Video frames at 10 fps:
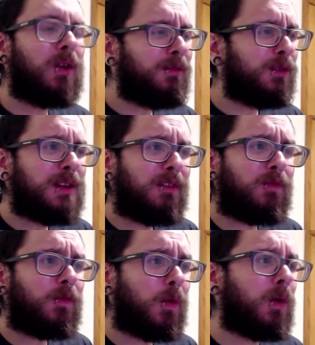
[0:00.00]
if you get
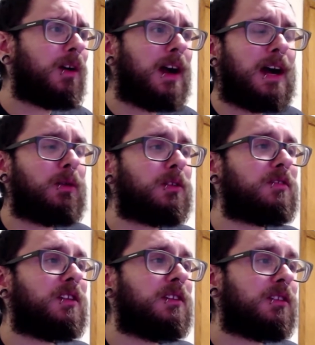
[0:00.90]
4
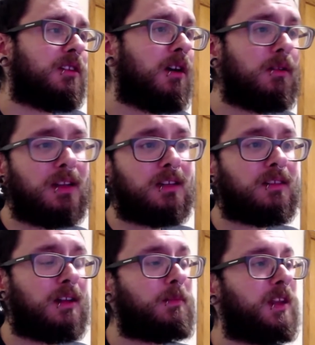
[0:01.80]
hours into coding
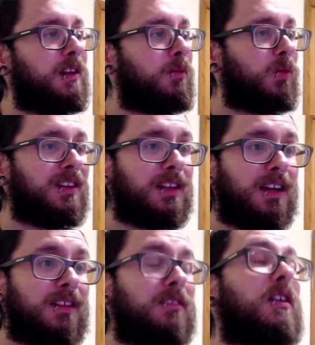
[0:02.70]
something and
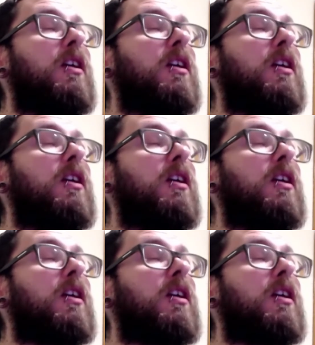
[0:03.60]
realize,